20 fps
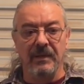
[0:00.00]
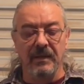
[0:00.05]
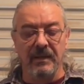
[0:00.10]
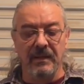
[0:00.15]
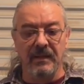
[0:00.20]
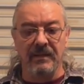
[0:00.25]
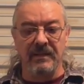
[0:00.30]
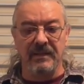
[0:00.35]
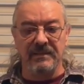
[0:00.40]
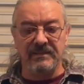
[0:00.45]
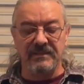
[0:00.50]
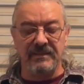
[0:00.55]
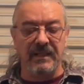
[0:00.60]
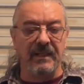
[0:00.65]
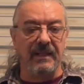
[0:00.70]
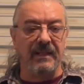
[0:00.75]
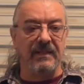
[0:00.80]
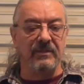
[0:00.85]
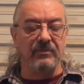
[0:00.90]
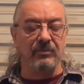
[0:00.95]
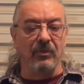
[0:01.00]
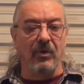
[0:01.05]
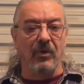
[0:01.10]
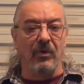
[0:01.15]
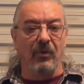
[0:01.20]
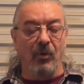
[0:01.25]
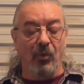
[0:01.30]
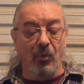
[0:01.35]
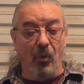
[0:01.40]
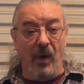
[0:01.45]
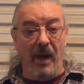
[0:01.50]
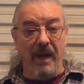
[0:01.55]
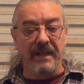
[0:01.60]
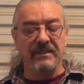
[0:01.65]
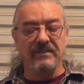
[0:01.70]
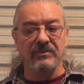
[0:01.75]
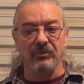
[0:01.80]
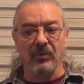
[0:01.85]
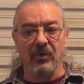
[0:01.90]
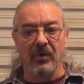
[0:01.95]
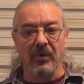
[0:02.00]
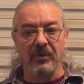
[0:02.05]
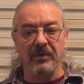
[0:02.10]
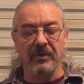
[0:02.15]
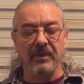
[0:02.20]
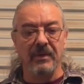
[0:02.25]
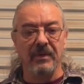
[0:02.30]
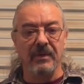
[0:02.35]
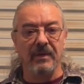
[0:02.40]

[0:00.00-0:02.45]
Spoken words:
that stealing is wrong or why it's wrong.